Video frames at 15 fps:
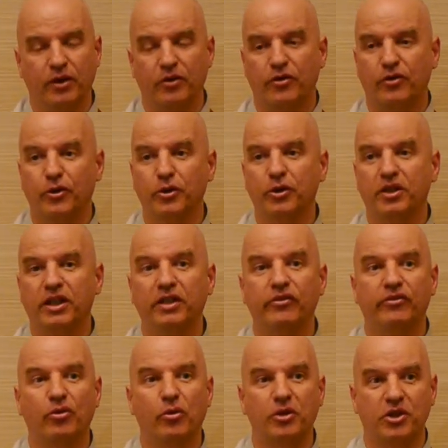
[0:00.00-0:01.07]

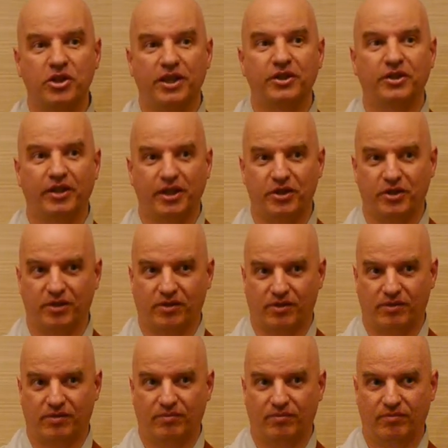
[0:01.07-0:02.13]
34 generations
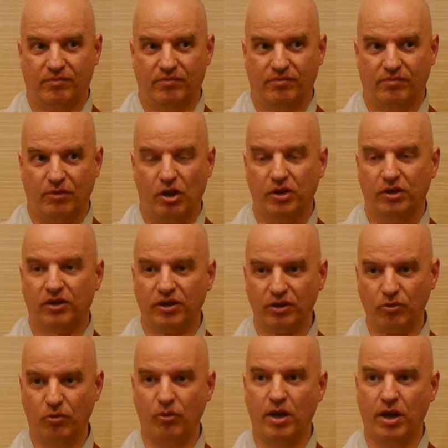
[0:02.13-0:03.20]
until
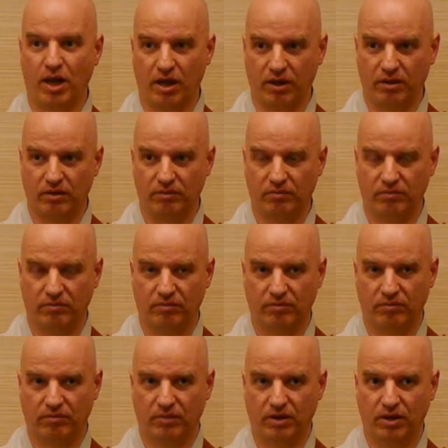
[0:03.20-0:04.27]
Huineng,
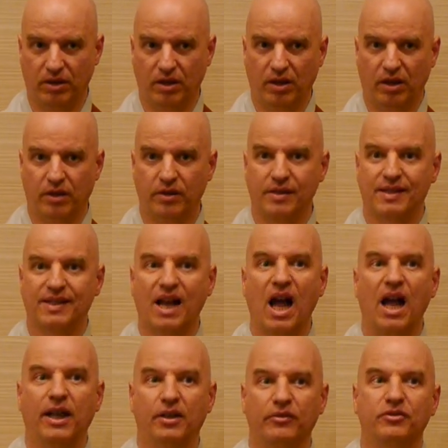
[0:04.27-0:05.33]
the
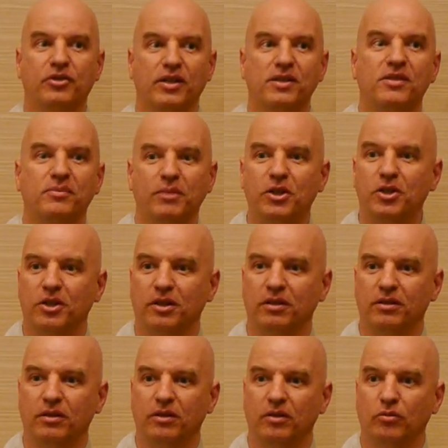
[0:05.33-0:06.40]
sign of
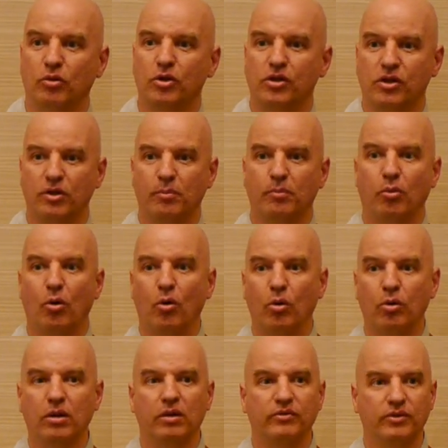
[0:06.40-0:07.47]
transmission was the
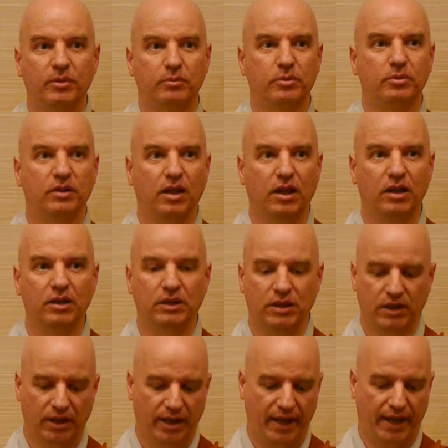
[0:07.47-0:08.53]
bowl of the Buddha
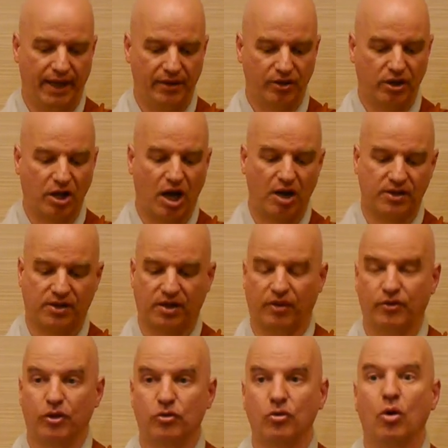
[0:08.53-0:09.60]
and the kasa,
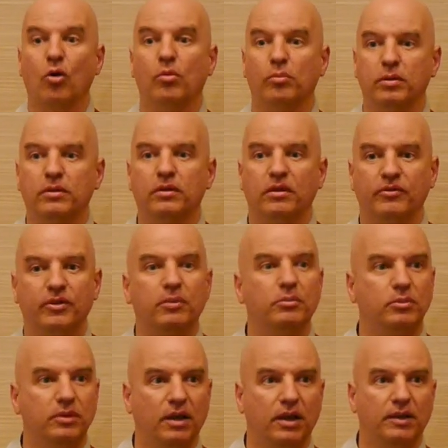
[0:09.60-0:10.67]
the robe of the
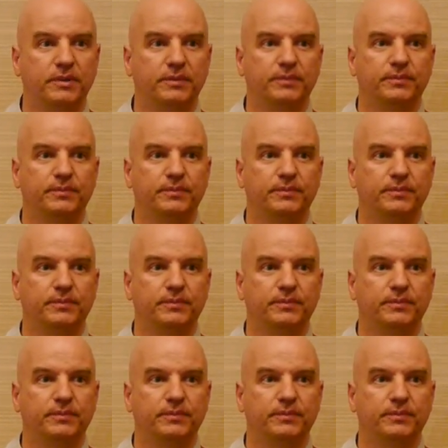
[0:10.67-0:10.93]
Buddha.